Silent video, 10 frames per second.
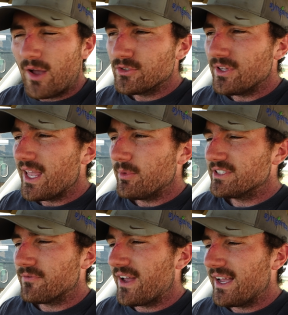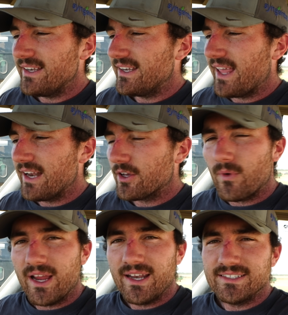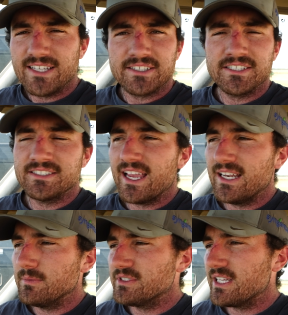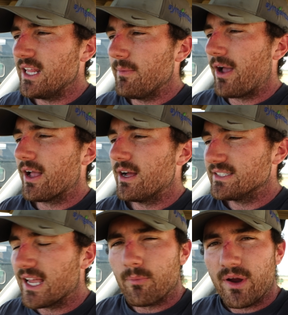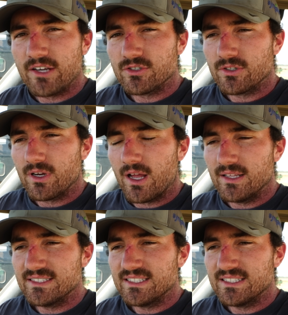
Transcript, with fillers: I was only able to find an antiquated Texas A&M study about contact pressure on